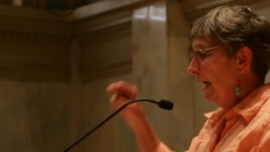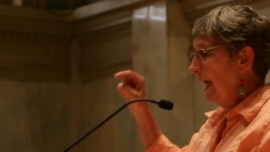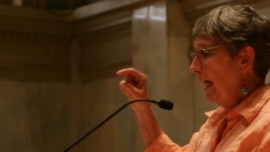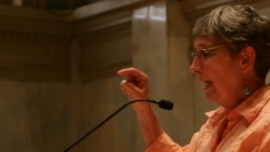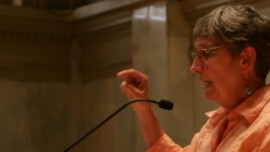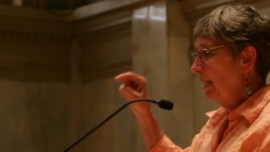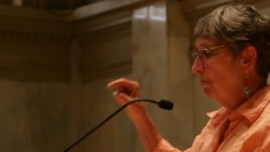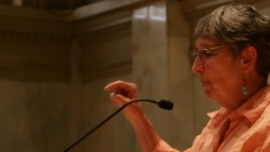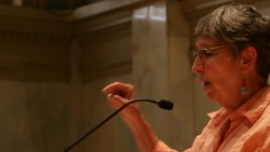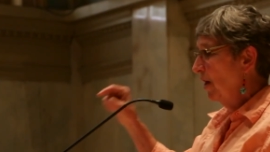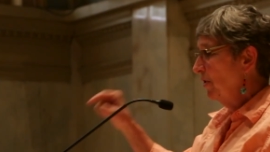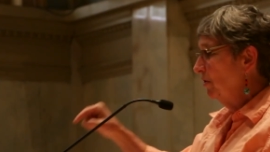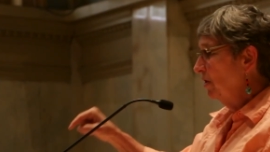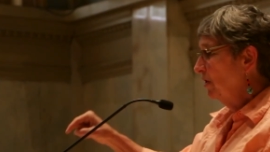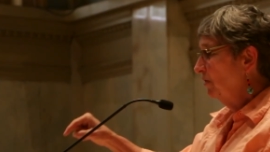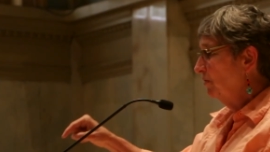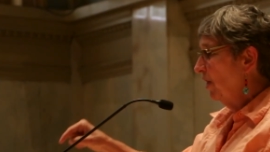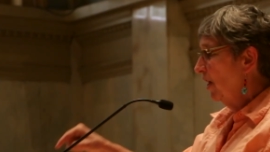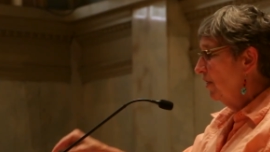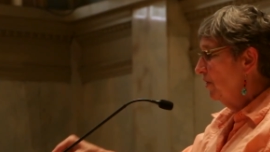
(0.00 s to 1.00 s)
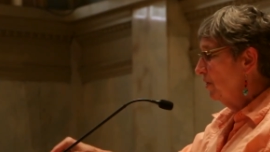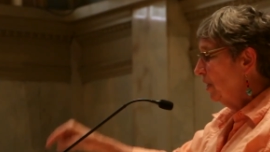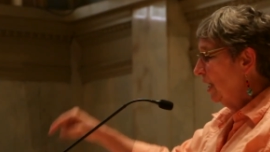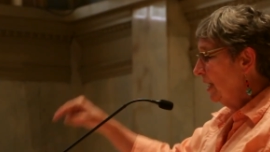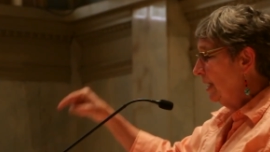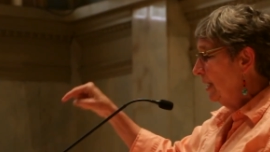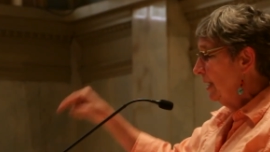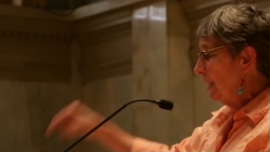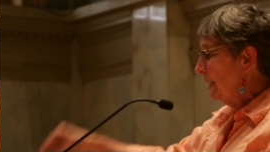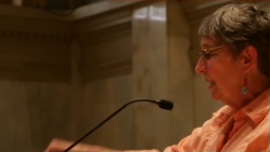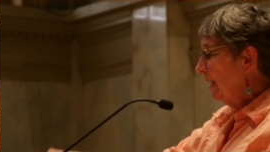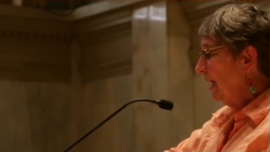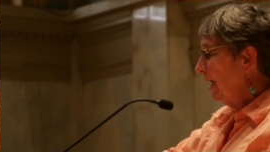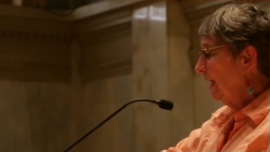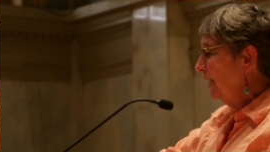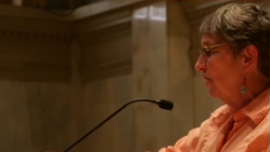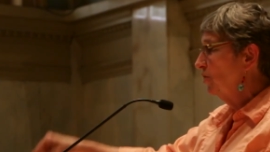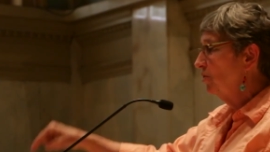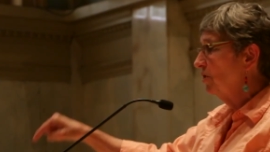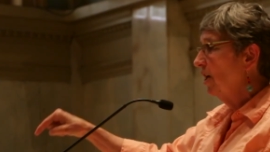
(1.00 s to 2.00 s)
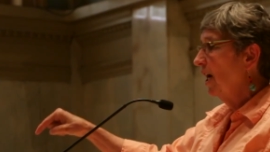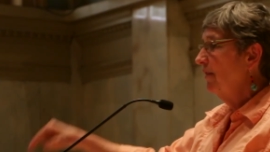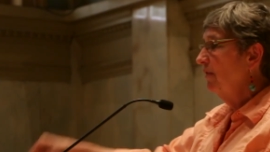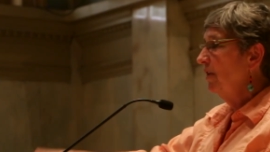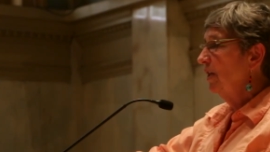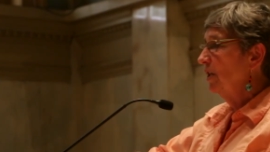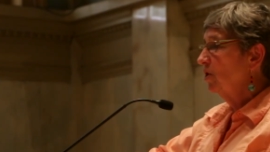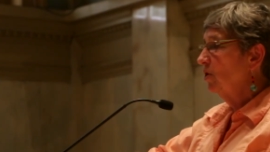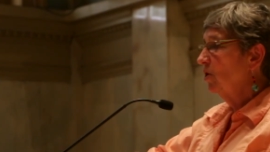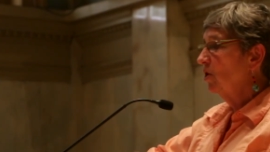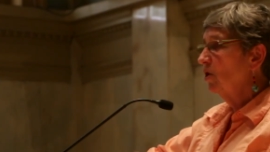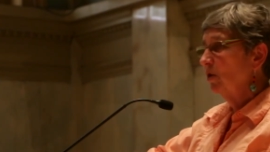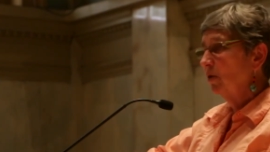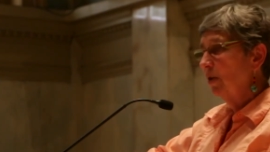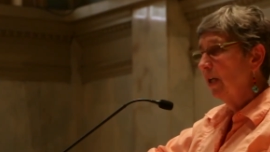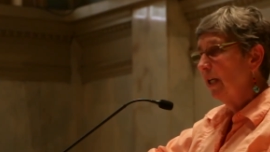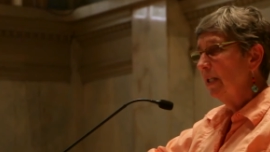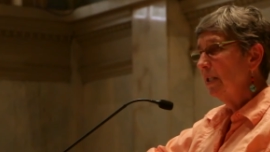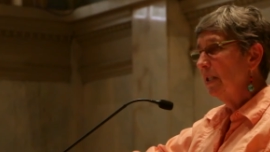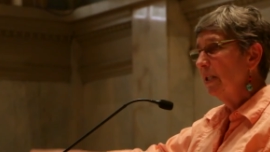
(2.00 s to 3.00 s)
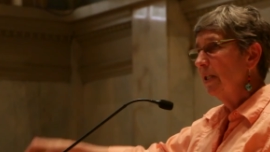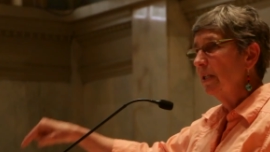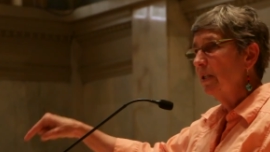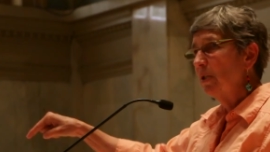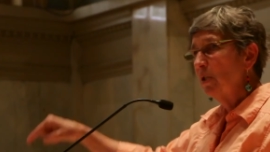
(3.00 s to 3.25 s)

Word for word: and the mother and father said, This kid is driving us all crazy,